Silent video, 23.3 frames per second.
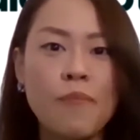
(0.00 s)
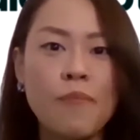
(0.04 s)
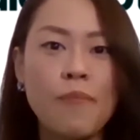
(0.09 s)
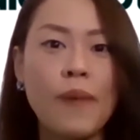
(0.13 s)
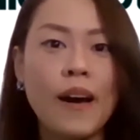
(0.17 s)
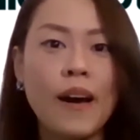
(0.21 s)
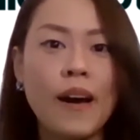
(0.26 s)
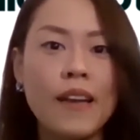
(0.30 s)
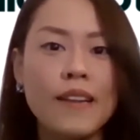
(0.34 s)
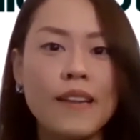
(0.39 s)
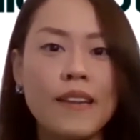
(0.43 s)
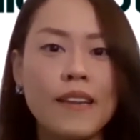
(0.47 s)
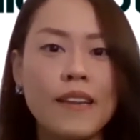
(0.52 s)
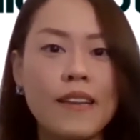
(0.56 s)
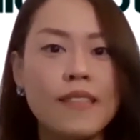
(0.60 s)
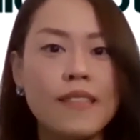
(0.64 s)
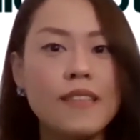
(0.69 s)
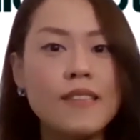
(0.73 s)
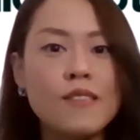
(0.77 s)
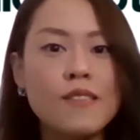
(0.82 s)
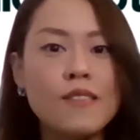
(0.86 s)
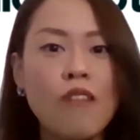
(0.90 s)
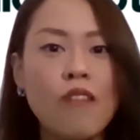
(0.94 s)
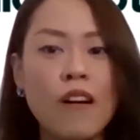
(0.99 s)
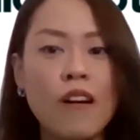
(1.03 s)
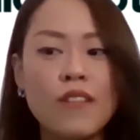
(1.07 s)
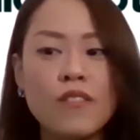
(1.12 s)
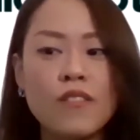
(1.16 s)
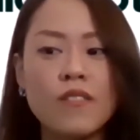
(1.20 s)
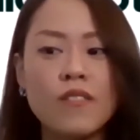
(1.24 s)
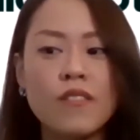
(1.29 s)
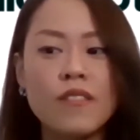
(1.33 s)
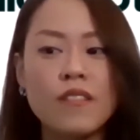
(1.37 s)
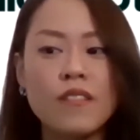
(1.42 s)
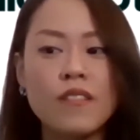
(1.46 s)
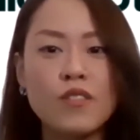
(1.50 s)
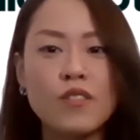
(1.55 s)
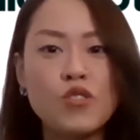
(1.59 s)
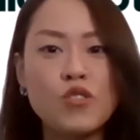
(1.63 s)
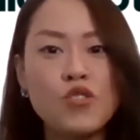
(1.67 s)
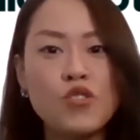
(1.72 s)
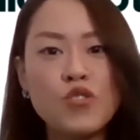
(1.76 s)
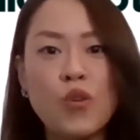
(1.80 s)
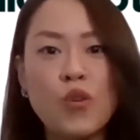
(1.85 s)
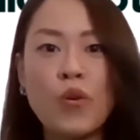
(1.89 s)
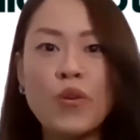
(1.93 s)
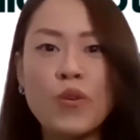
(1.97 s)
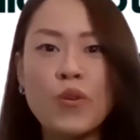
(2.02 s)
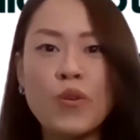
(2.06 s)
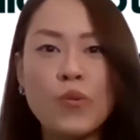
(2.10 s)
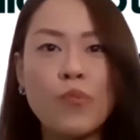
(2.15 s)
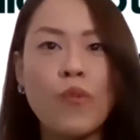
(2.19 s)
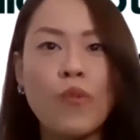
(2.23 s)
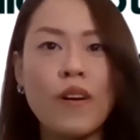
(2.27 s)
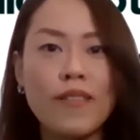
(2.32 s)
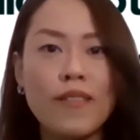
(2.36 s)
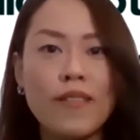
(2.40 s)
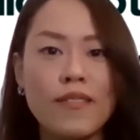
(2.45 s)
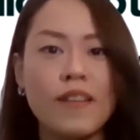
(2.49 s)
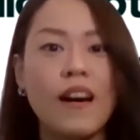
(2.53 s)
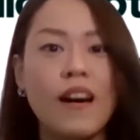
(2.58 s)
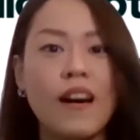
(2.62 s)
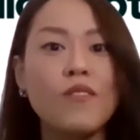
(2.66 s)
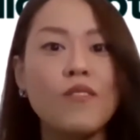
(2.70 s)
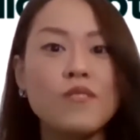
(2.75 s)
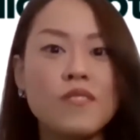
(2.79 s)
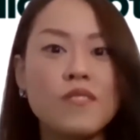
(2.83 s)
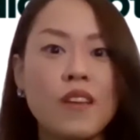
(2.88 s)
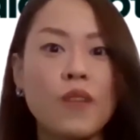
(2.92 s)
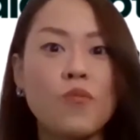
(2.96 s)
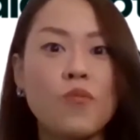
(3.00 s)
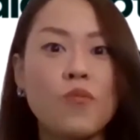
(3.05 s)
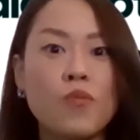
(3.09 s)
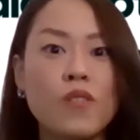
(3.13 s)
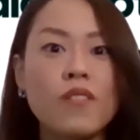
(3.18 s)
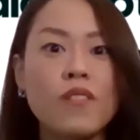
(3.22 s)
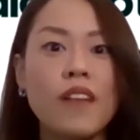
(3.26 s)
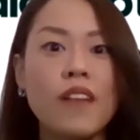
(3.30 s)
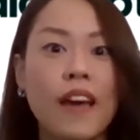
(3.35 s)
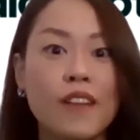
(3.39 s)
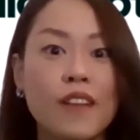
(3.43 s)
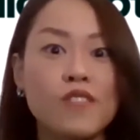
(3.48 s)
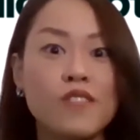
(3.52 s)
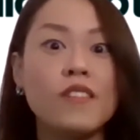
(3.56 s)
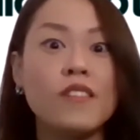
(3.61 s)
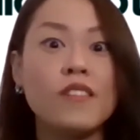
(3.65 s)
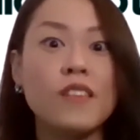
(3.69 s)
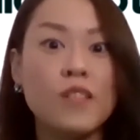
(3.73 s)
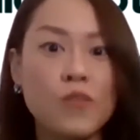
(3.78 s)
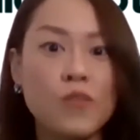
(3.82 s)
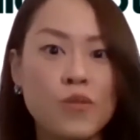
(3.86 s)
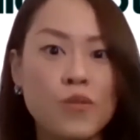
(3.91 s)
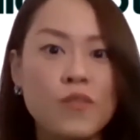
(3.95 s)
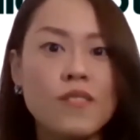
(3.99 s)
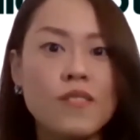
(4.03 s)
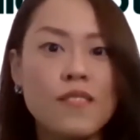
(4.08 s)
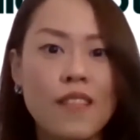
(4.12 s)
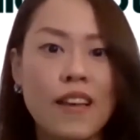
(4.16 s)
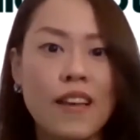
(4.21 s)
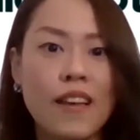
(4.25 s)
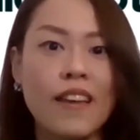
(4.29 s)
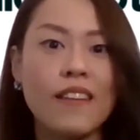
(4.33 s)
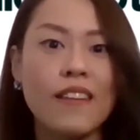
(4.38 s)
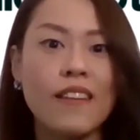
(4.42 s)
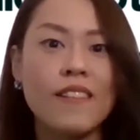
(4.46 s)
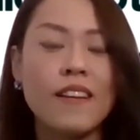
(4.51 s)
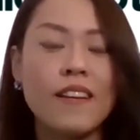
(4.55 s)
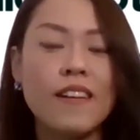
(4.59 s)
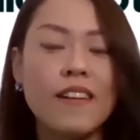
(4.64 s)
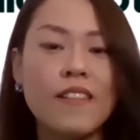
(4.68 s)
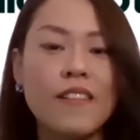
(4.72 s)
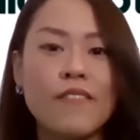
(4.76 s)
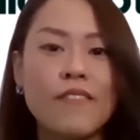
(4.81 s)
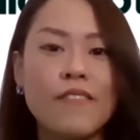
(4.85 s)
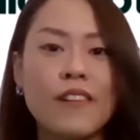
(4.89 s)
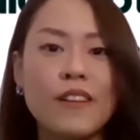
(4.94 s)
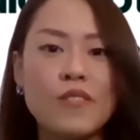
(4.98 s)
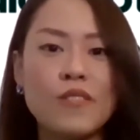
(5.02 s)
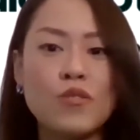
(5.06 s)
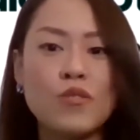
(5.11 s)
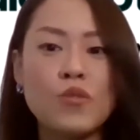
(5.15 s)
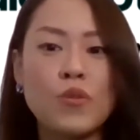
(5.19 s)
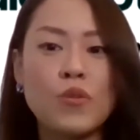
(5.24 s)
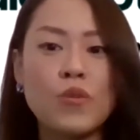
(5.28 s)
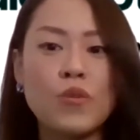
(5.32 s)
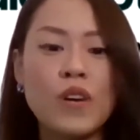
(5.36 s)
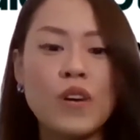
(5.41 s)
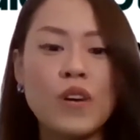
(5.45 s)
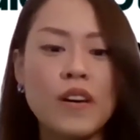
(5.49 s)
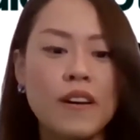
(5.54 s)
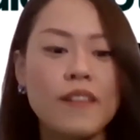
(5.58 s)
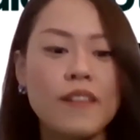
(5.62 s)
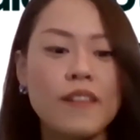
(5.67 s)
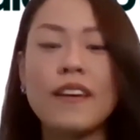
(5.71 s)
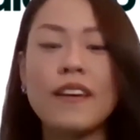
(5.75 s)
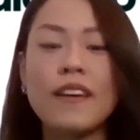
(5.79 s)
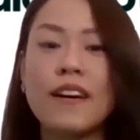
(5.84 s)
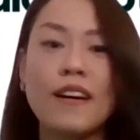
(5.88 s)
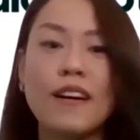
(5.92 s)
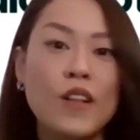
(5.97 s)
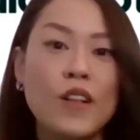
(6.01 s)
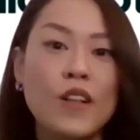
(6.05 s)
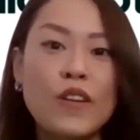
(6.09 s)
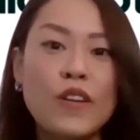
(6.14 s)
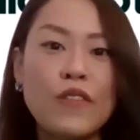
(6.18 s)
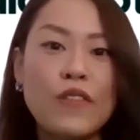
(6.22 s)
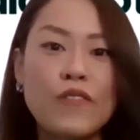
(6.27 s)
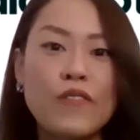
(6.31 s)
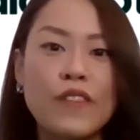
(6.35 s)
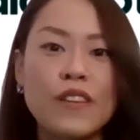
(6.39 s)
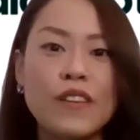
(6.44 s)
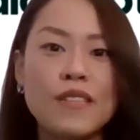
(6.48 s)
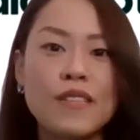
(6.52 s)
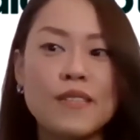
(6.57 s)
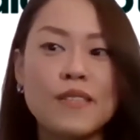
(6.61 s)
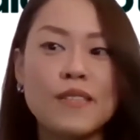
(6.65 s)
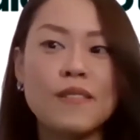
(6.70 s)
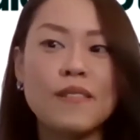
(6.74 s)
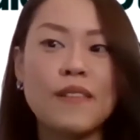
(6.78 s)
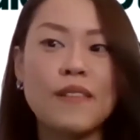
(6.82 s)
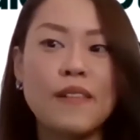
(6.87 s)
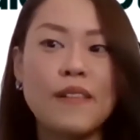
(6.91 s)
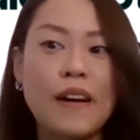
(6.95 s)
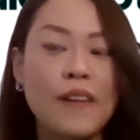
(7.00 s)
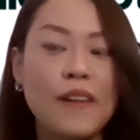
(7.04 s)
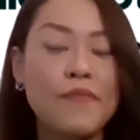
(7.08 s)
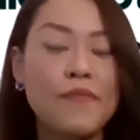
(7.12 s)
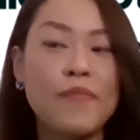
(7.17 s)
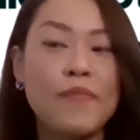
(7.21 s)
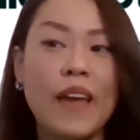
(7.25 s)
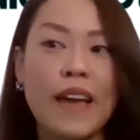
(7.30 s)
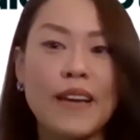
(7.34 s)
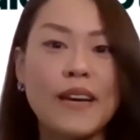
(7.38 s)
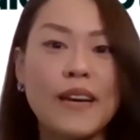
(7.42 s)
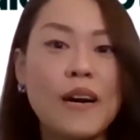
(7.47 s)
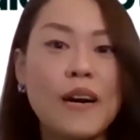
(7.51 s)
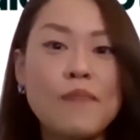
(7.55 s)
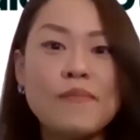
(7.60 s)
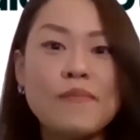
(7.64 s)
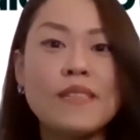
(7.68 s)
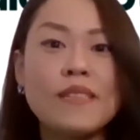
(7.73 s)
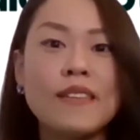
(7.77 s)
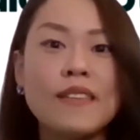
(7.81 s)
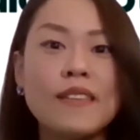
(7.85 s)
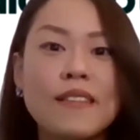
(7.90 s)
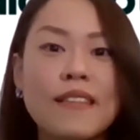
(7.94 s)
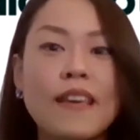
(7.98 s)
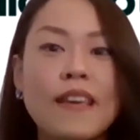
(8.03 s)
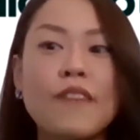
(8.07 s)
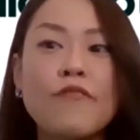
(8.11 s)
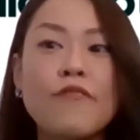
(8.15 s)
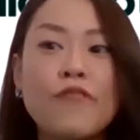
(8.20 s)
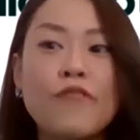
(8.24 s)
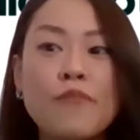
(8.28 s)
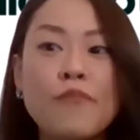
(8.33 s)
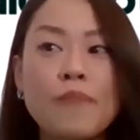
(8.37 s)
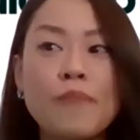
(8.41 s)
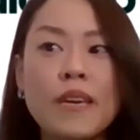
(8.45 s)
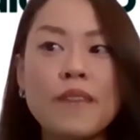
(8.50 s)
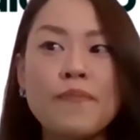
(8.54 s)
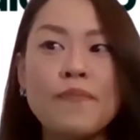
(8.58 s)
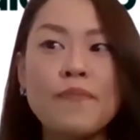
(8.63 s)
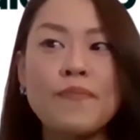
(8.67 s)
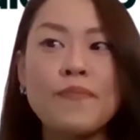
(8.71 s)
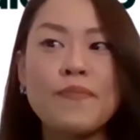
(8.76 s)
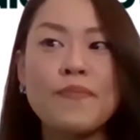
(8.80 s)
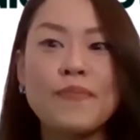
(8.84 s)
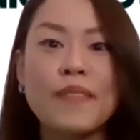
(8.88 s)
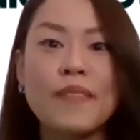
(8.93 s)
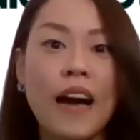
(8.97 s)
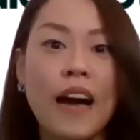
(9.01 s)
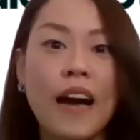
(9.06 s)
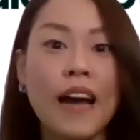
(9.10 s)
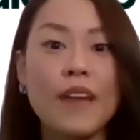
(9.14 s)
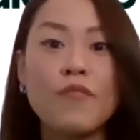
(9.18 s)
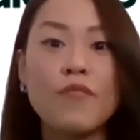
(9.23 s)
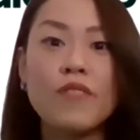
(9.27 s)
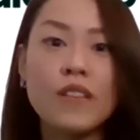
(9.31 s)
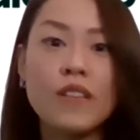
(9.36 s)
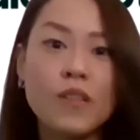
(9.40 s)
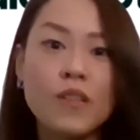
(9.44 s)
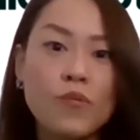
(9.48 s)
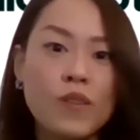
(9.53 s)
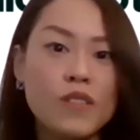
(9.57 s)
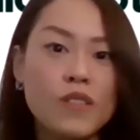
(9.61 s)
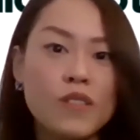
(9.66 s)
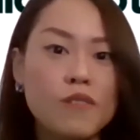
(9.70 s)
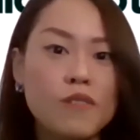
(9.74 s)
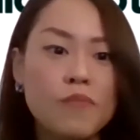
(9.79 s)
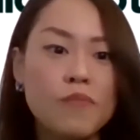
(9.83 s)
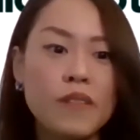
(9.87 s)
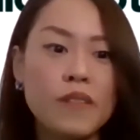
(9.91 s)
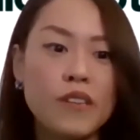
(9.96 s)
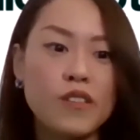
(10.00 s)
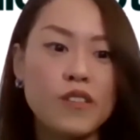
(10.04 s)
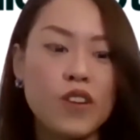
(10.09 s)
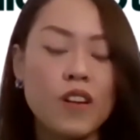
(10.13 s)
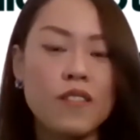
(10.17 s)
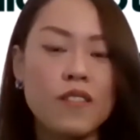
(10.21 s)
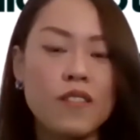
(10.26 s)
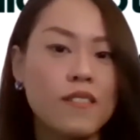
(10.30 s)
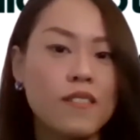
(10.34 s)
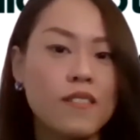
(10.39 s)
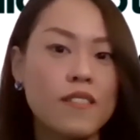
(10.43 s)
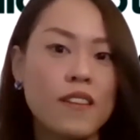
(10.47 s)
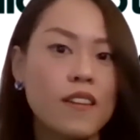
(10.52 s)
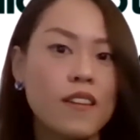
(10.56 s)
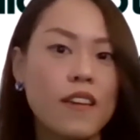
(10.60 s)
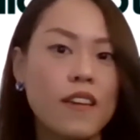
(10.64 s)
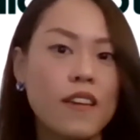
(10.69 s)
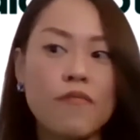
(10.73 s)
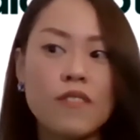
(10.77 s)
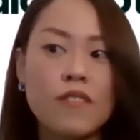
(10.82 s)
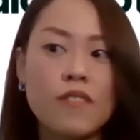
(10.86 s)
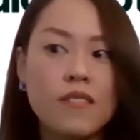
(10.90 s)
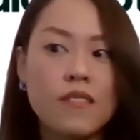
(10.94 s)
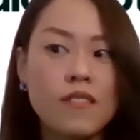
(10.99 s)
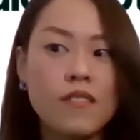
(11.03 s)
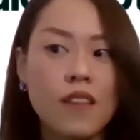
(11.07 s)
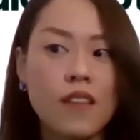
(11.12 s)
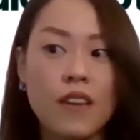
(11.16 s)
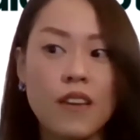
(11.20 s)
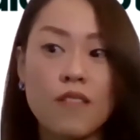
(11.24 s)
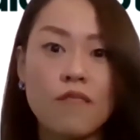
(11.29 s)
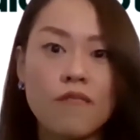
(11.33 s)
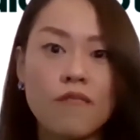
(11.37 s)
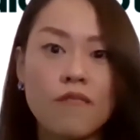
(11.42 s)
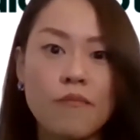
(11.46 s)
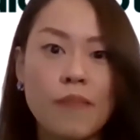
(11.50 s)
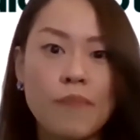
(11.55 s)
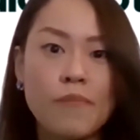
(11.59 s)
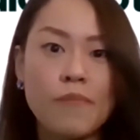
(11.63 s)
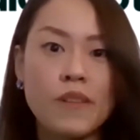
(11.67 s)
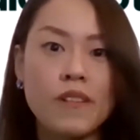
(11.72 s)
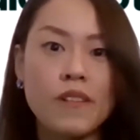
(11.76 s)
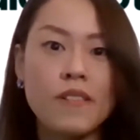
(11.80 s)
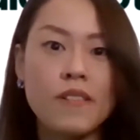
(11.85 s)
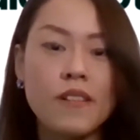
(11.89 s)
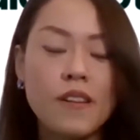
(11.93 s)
But it does not show you what the outside world actually looks like, right? So, yeah, a lot of us that comes in, like for me, I really wanted to be a doctor, like ever since I could remember.